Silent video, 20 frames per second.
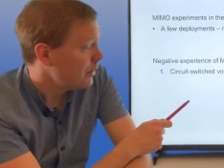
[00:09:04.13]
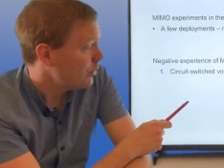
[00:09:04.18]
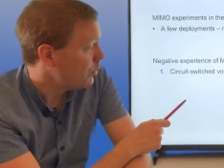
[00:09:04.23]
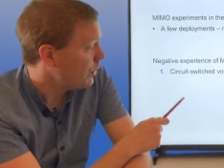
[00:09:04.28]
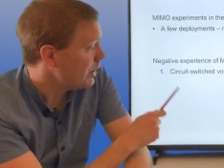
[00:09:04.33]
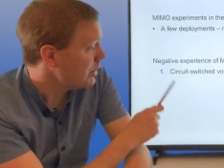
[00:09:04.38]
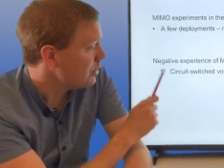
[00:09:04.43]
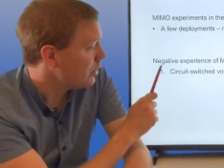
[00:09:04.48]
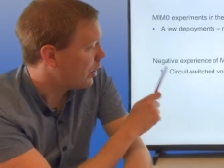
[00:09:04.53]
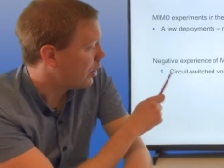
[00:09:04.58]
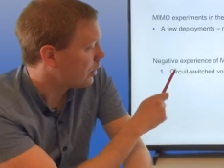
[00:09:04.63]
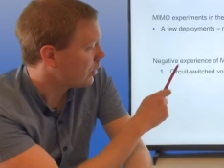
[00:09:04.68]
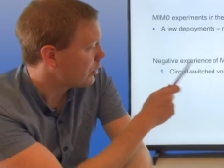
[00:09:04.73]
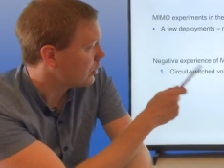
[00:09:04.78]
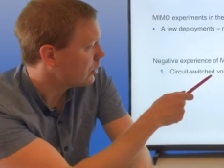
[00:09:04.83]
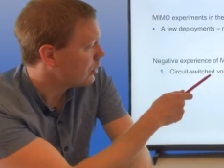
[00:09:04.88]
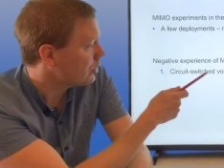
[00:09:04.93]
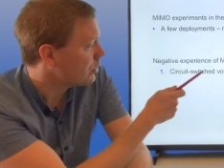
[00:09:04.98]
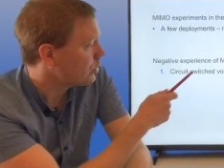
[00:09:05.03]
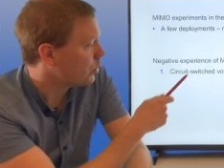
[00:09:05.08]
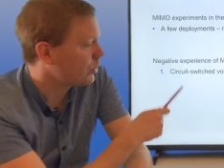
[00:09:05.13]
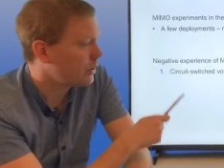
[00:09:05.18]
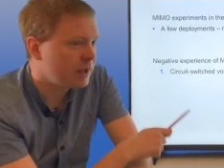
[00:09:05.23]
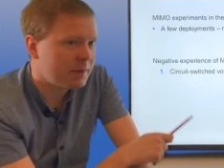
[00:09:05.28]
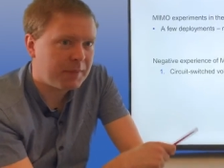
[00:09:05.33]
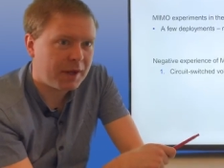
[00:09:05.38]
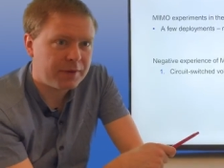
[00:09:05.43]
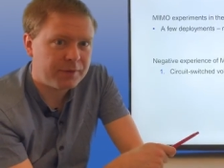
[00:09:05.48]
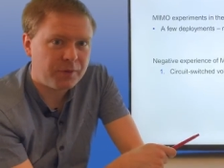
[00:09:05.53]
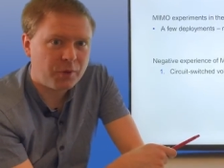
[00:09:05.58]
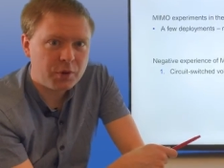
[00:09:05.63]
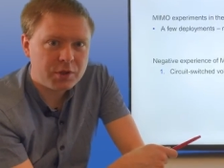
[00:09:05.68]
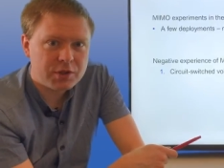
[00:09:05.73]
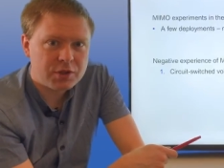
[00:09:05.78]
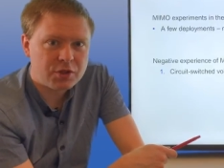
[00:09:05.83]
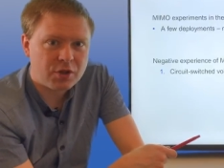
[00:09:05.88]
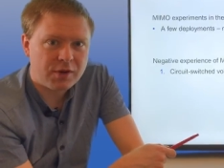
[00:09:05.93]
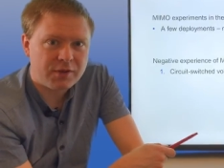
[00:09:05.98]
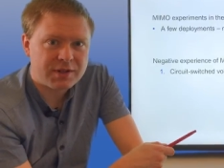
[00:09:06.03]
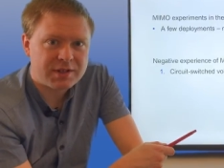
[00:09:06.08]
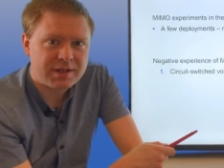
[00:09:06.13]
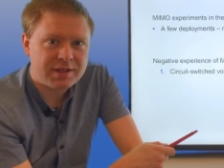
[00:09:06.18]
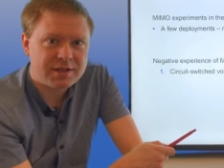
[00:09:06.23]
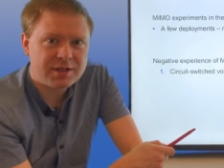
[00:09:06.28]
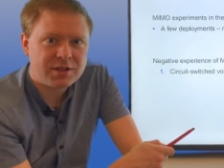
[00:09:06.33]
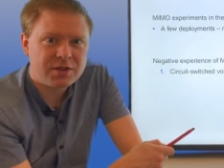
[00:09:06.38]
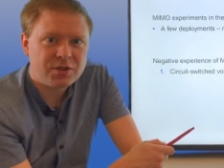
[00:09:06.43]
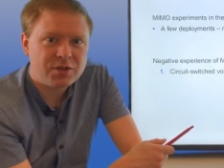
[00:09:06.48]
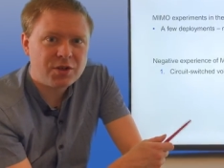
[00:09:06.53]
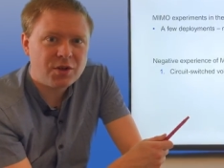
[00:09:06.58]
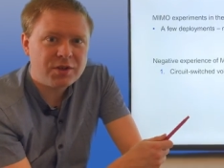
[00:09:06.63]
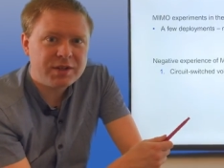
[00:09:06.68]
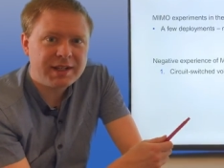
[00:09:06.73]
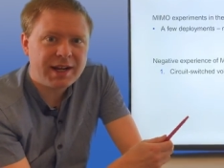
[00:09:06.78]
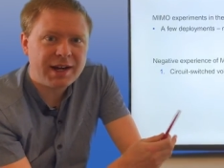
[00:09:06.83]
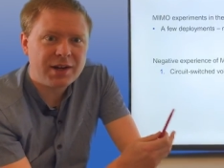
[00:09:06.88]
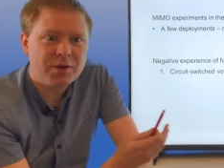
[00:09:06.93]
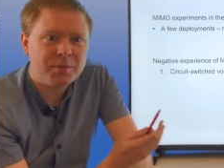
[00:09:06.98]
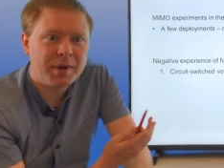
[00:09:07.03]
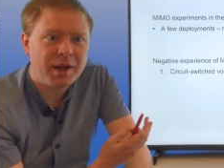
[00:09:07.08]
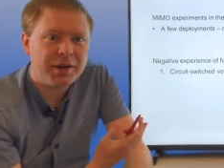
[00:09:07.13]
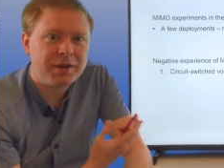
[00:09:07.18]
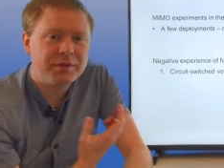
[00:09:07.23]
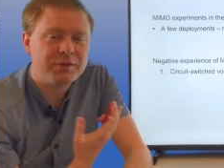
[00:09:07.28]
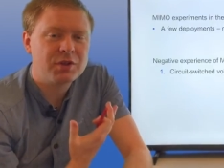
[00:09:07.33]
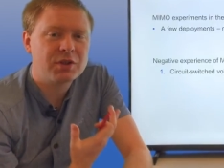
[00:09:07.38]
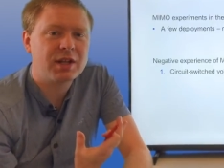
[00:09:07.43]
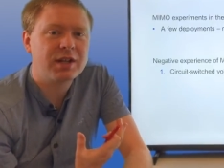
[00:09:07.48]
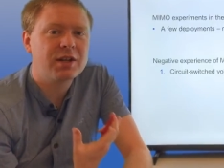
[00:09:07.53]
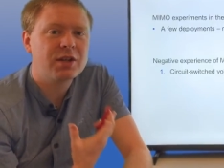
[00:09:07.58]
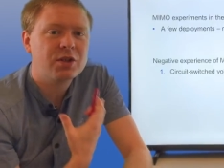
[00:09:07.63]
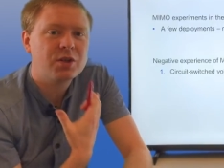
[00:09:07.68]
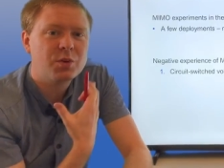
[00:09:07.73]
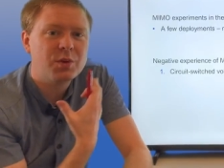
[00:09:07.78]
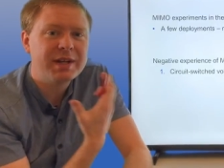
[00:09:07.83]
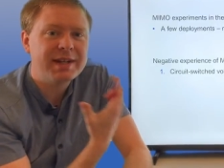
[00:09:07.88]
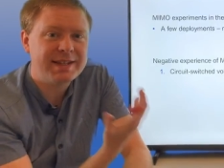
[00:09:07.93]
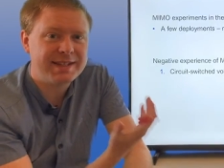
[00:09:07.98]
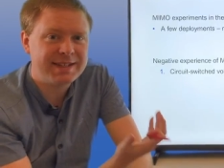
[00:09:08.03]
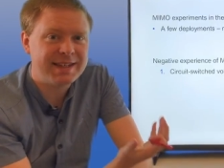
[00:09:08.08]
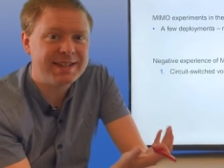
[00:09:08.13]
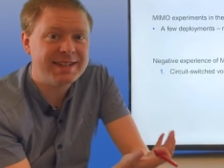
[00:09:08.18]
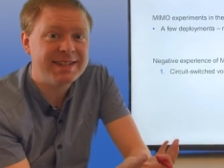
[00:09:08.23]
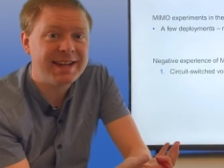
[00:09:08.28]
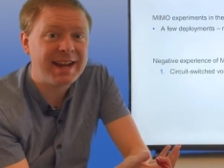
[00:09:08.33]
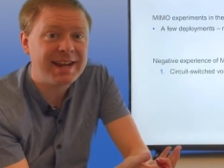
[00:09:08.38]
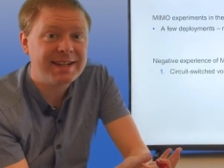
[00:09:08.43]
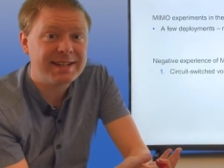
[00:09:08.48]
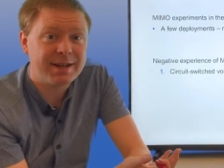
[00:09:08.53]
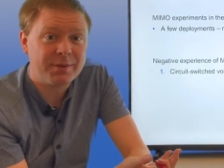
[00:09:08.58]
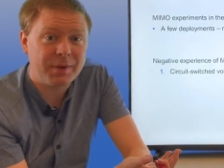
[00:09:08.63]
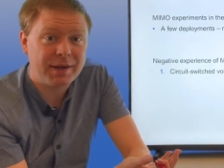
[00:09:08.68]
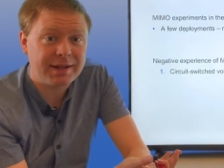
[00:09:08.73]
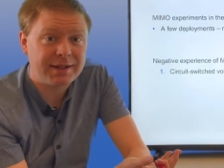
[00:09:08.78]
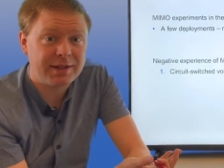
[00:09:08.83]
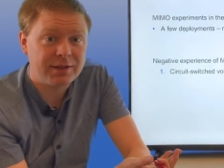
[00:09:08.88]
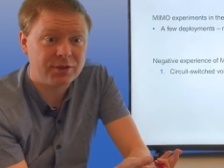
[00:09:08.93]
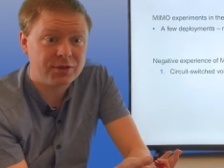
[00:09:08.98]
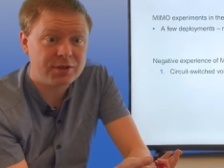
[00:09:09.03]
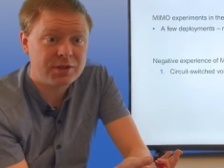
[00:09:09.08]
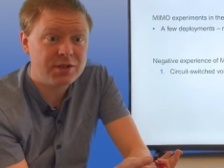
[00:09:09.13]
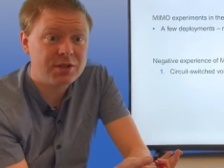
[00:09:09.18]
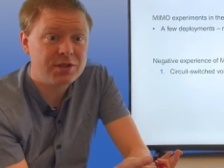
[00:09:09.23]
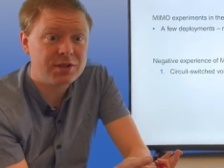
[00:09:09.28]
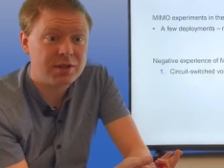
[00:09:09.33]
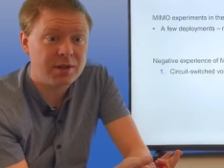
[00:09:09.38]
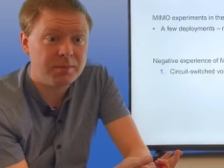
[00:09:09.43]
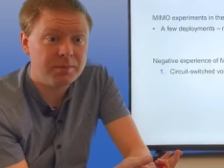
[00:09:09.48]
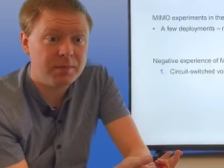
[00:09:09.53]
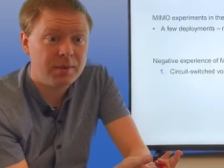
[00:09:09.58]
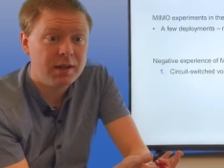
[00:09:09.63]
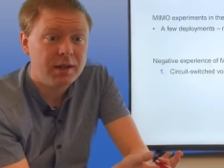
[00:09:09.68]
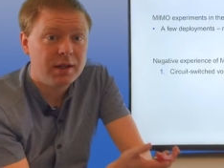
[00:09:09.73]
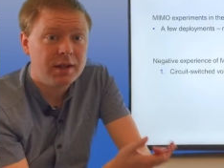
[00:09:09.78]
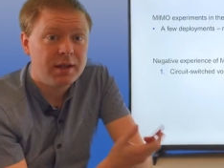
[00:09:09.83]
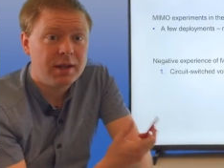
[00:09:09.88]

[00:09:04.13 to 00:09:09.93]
when you are talking about voice services, you don't care about if you can increase the data rate in your system.